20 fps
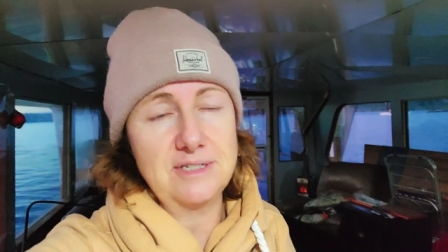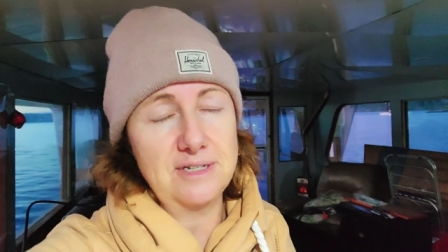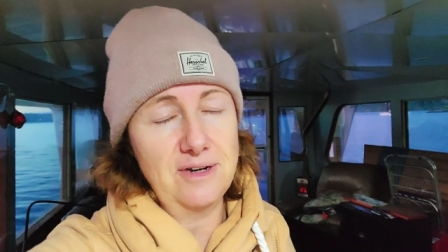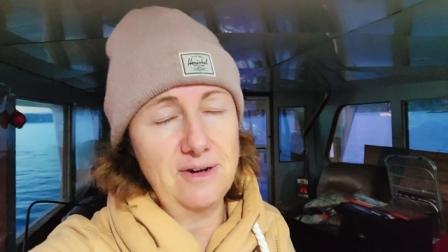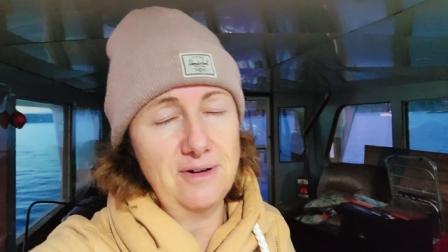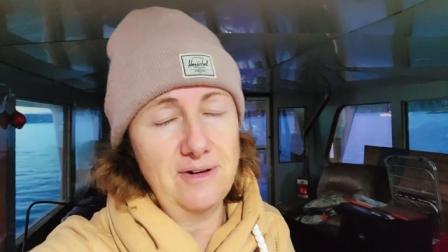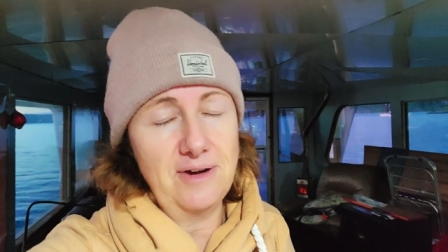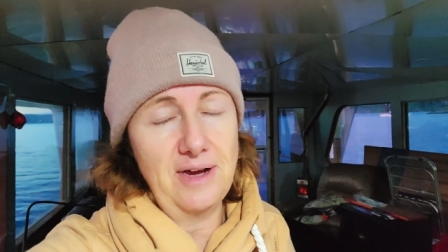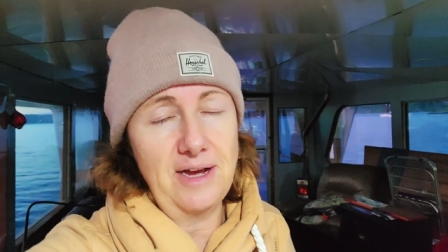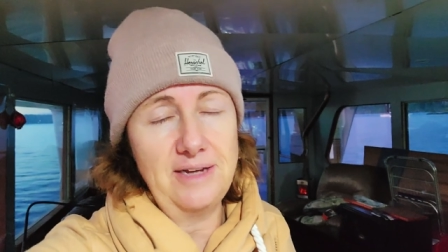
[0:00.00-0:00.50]

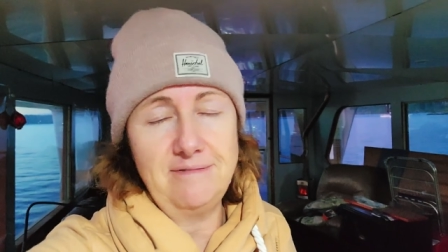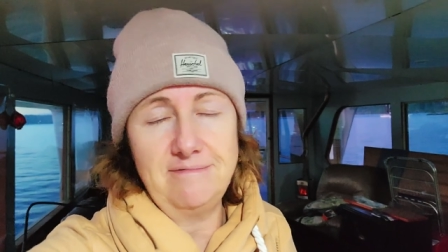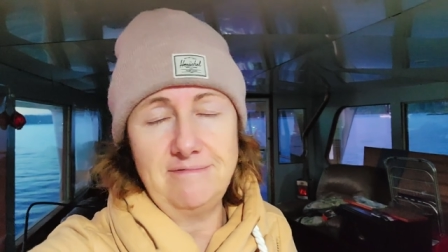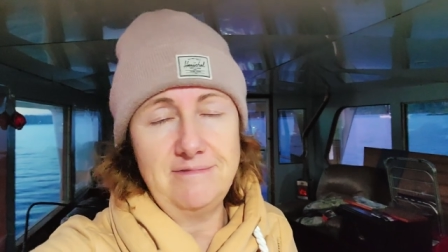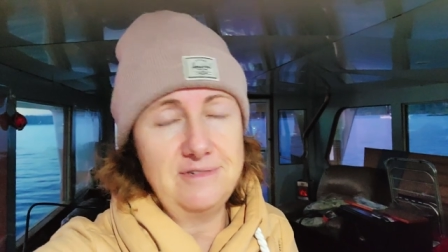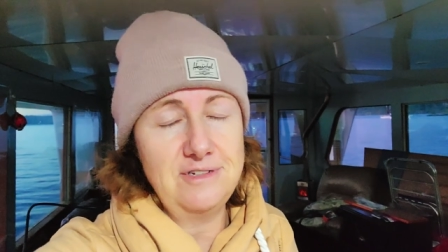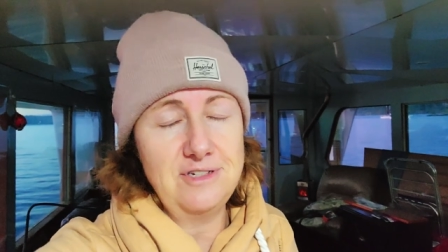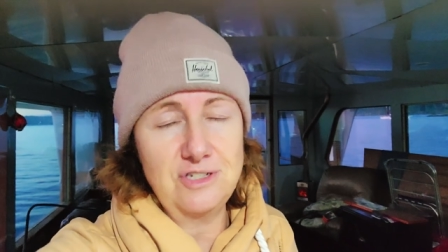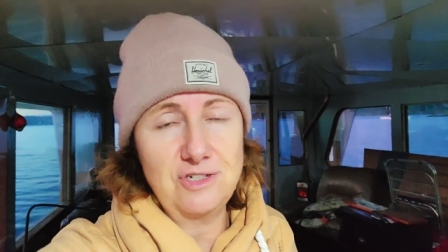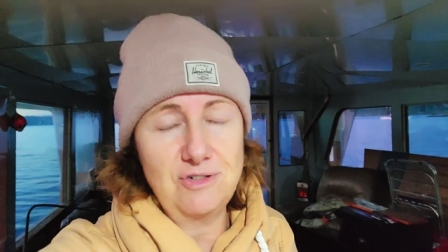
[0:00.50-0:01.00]
So I
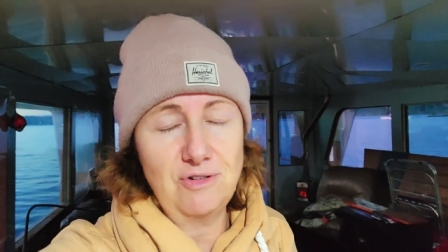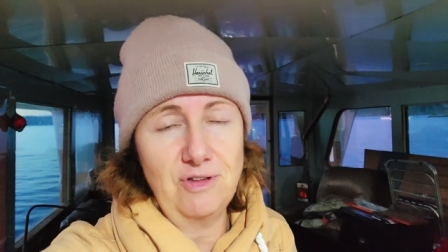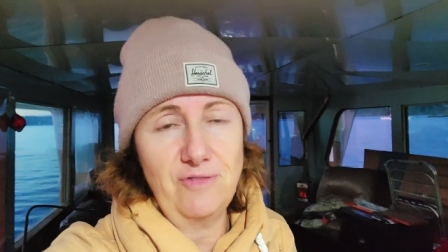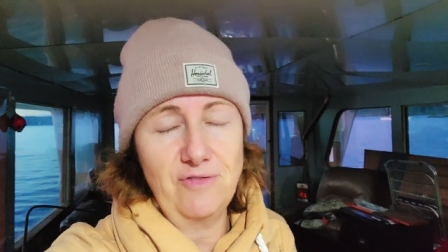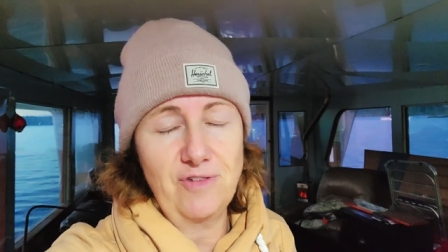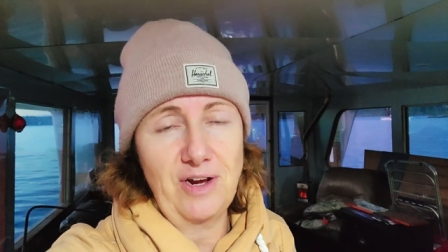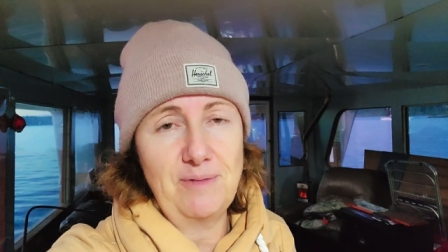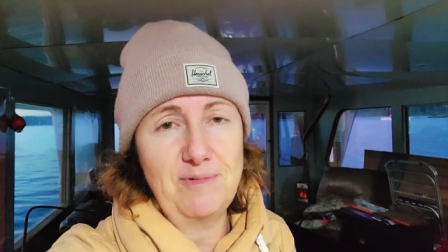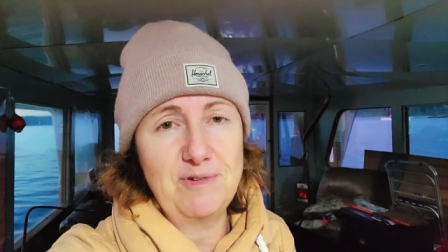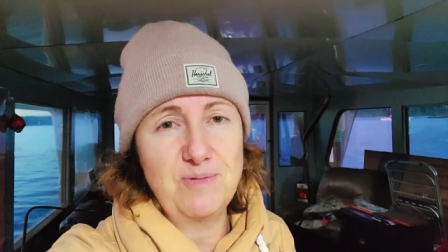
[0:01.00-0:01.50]
just totally
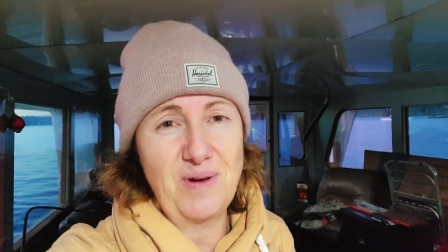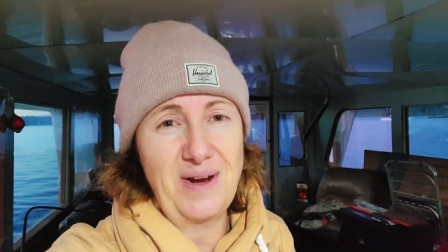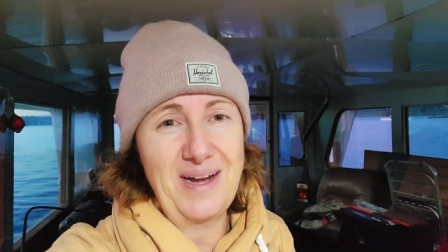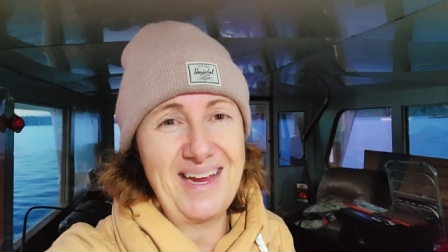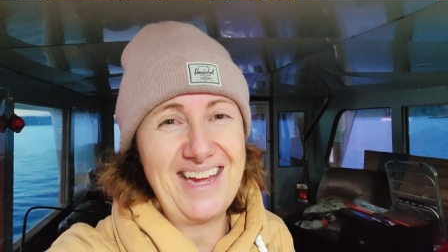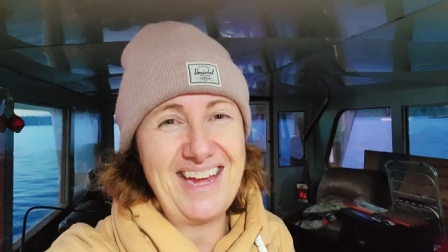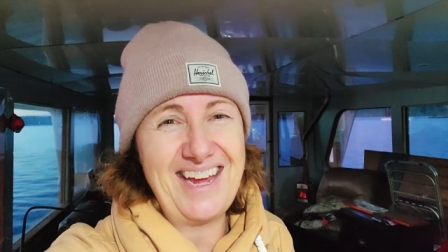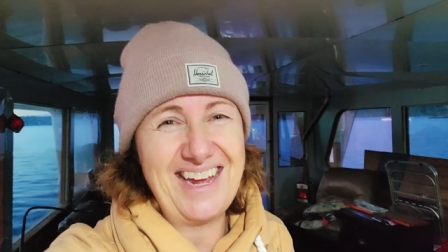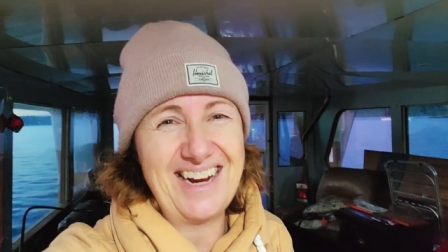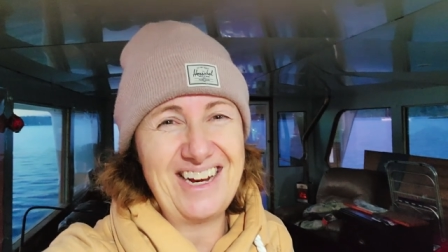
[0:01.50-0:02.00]
forgot it was
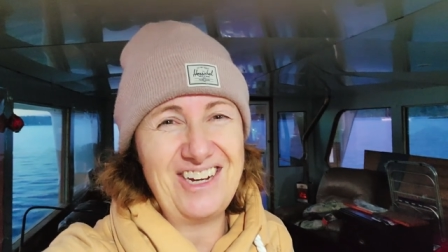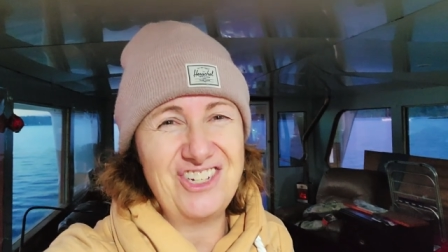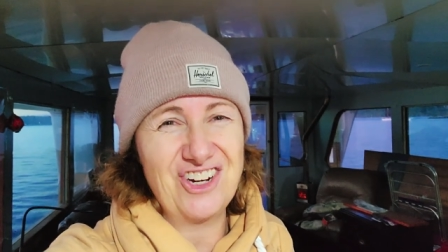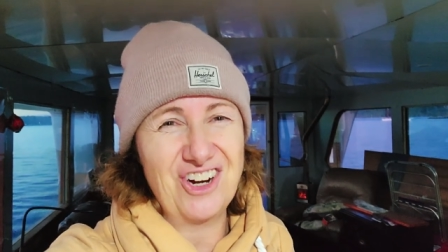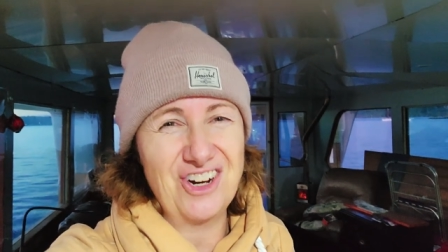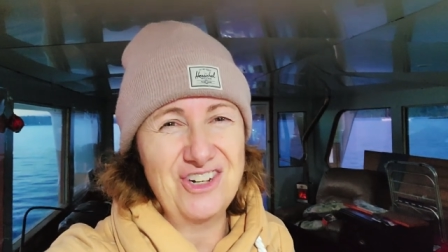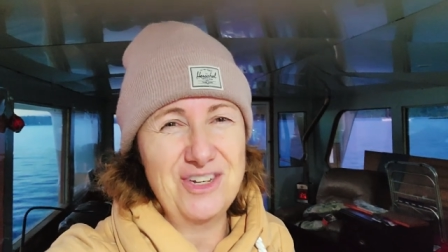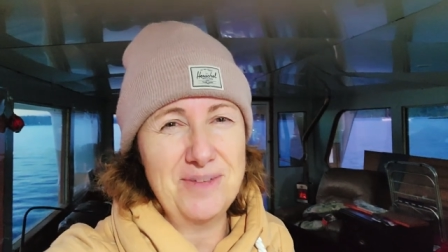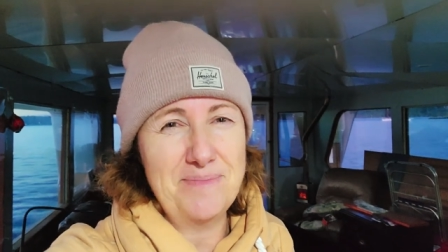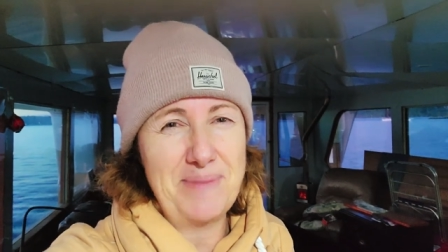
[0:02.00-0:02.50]
running and I
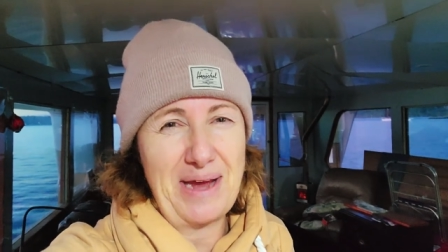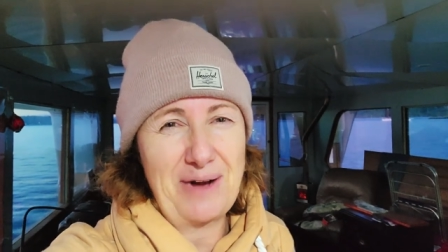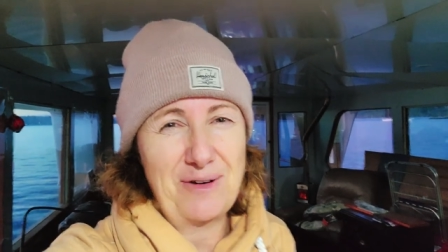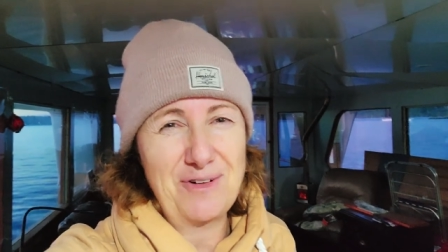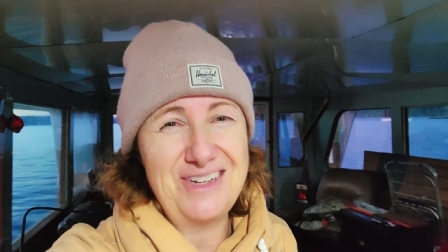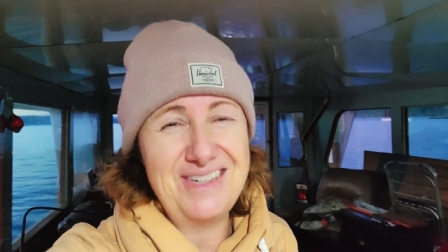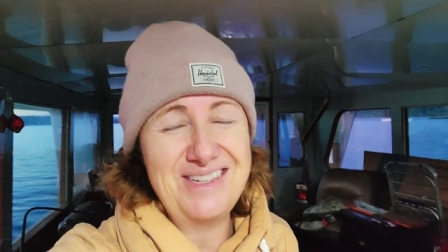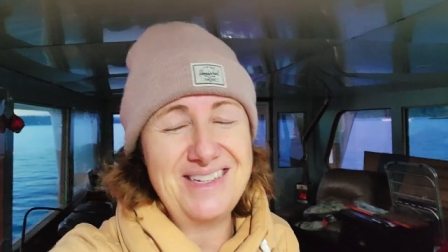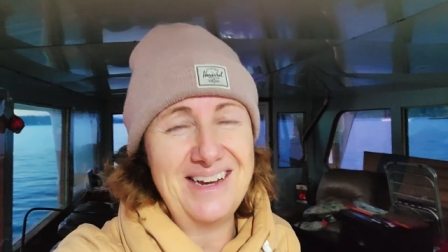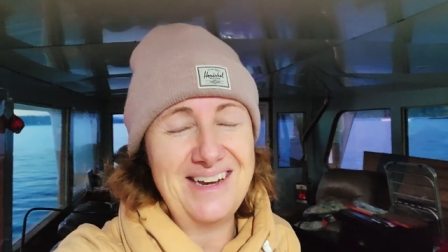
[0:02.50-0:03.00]
charged the
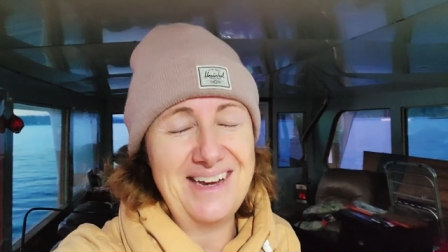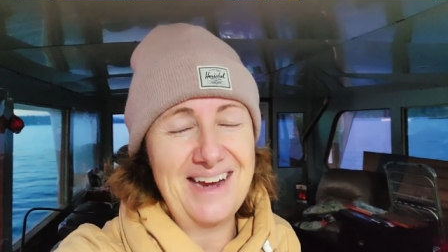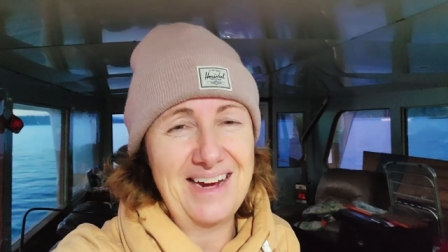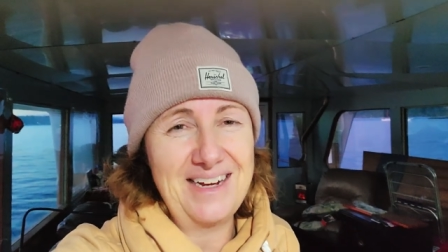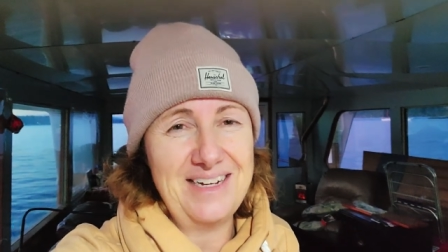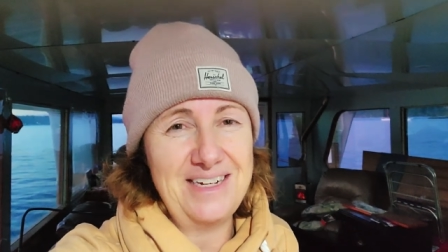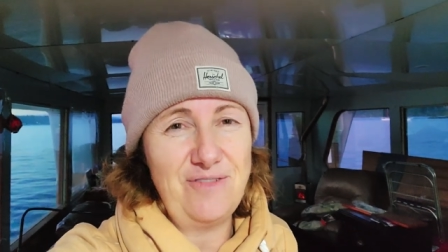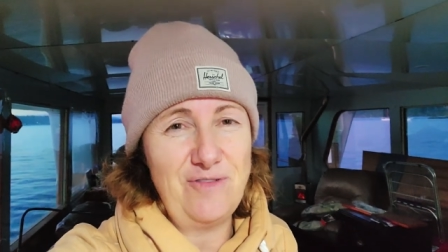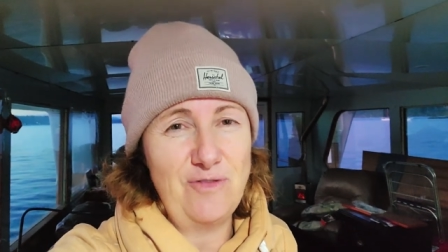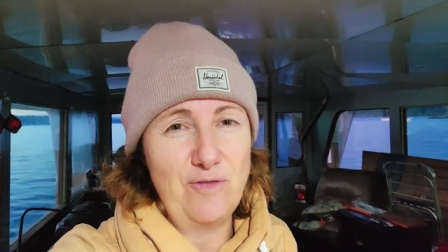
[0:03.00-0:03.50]
batteries to
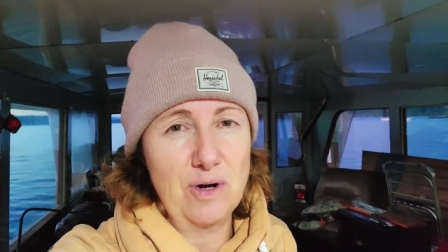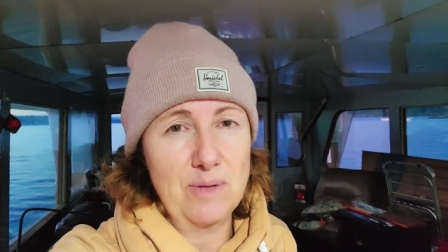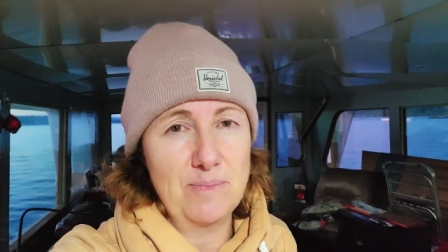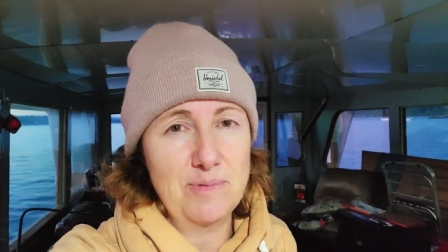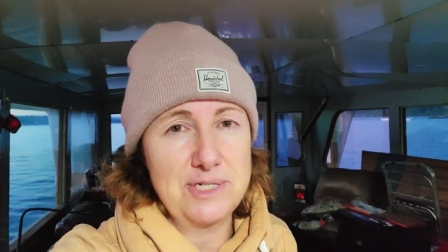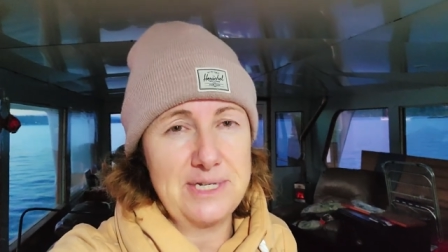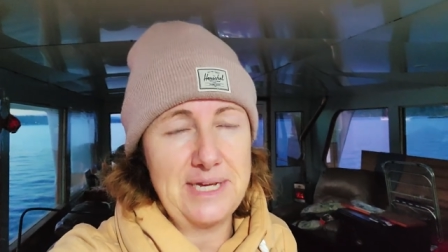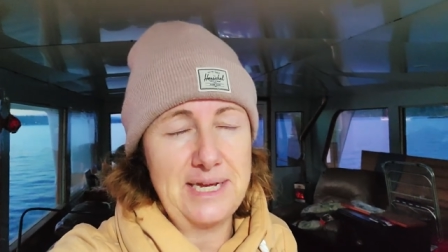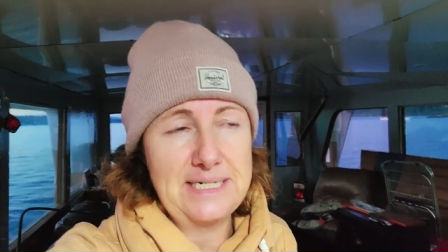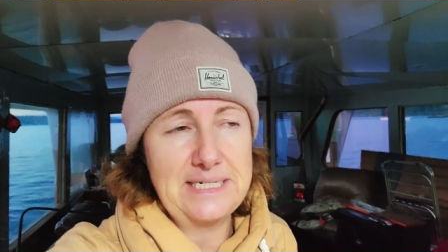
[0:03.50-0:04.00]

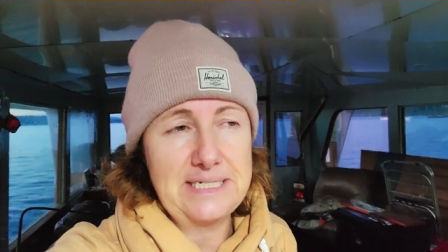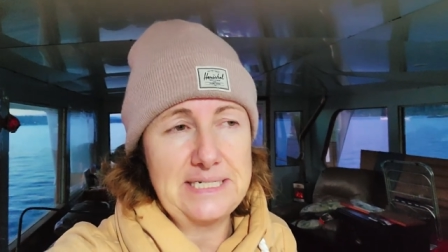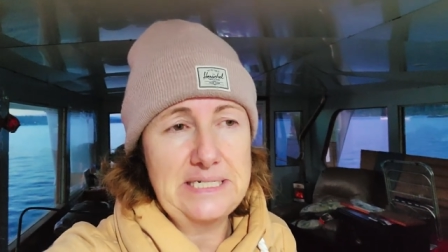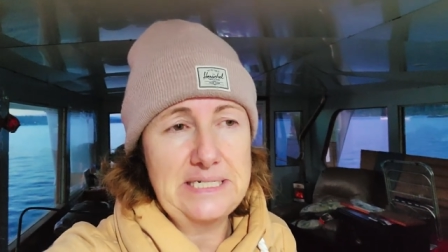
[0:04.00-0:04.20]
94%.